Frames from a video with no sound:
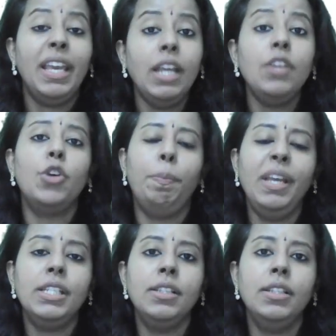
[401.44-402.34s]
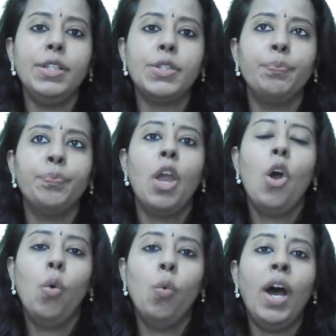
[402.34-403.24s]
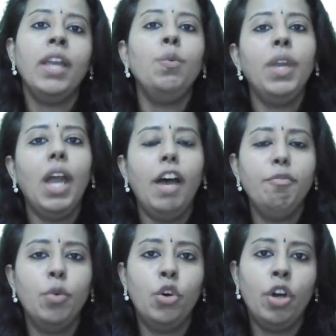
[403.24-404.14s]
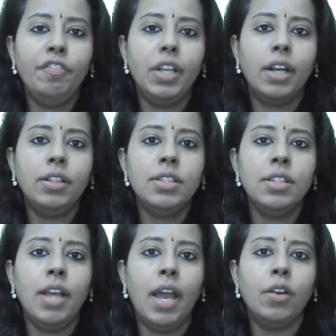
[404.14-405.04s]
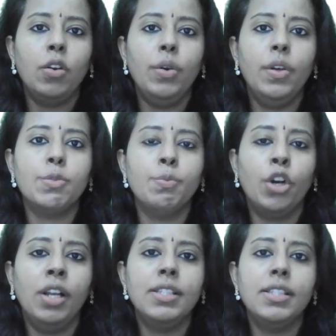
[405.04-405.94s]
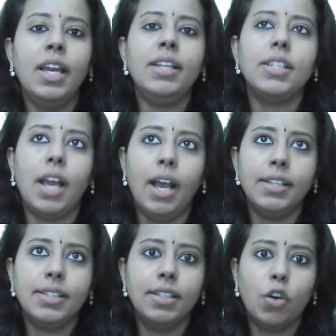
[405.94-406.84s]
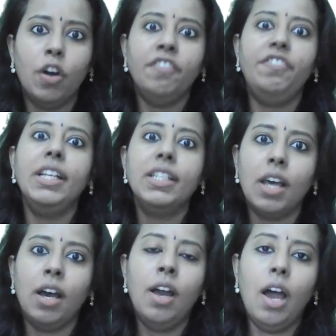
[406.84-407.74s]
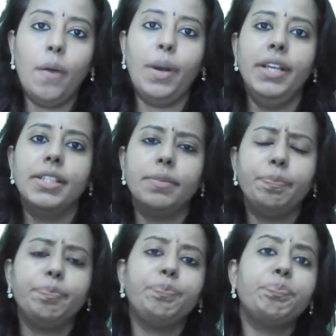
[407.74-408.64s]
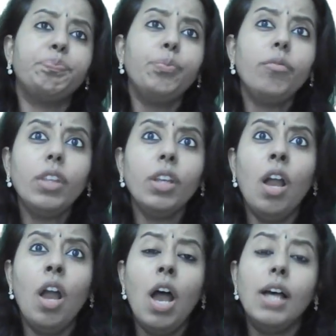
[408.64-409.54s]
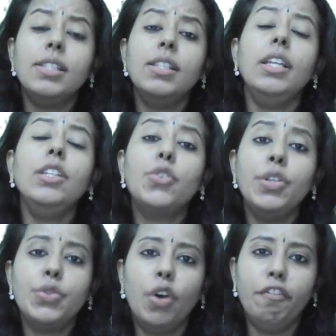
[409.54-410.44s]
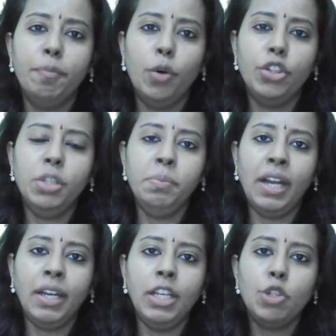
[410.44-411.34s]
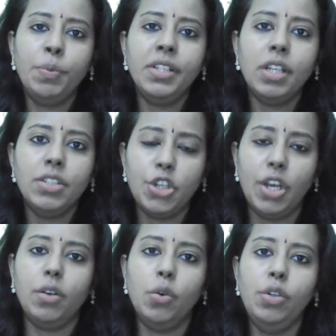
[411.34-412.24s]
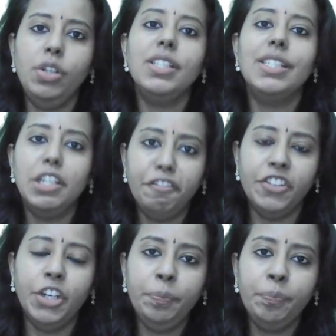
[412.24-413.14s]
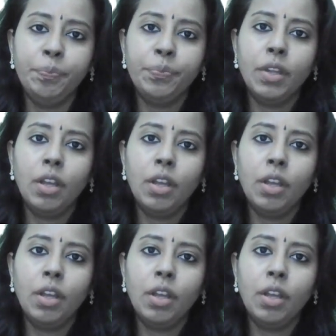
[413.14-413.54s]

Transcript: I'm again repeating this. Why we have board of directors in the Anglo-US model is that as the conflicts arise, as the interests of both the management and shareholders differ,